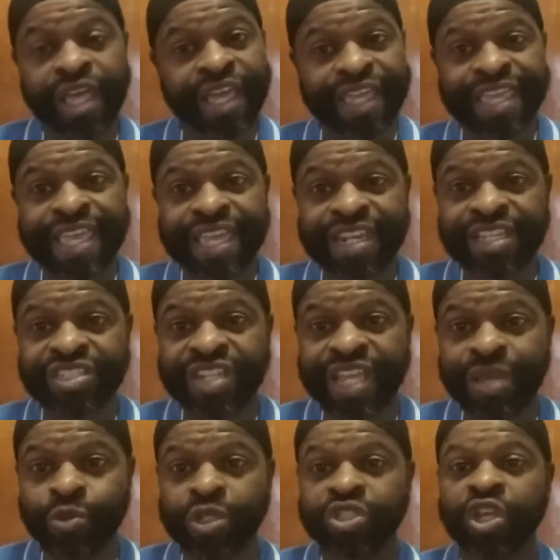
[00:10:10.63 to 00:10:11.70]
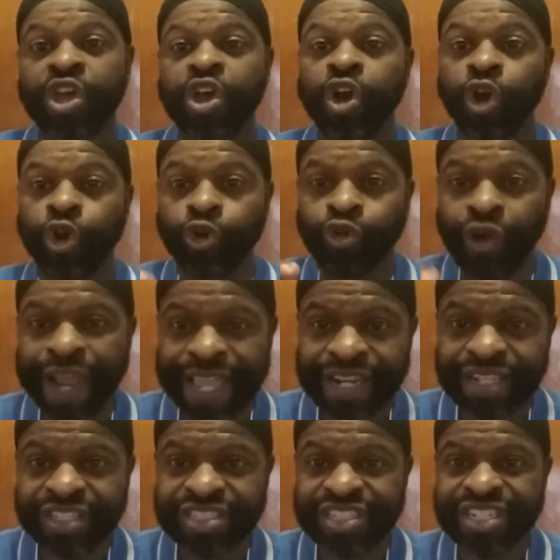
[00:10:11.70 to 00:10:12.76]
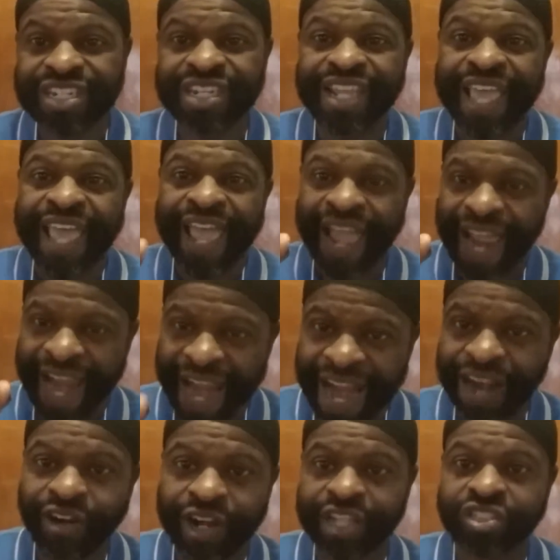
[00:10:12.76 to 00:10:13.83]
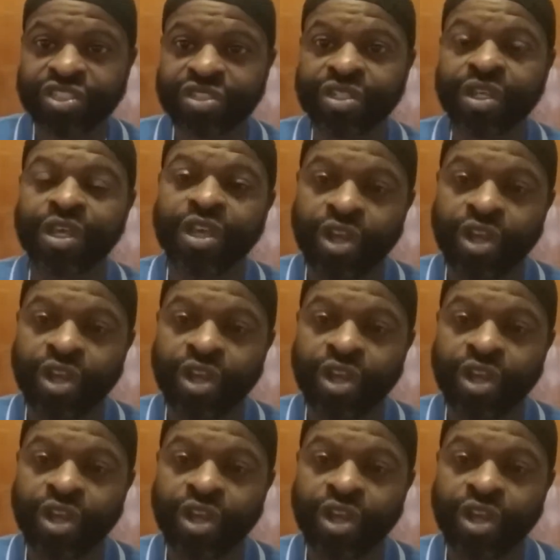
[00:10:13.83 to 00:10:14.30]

Again, his name was Grandison Harris.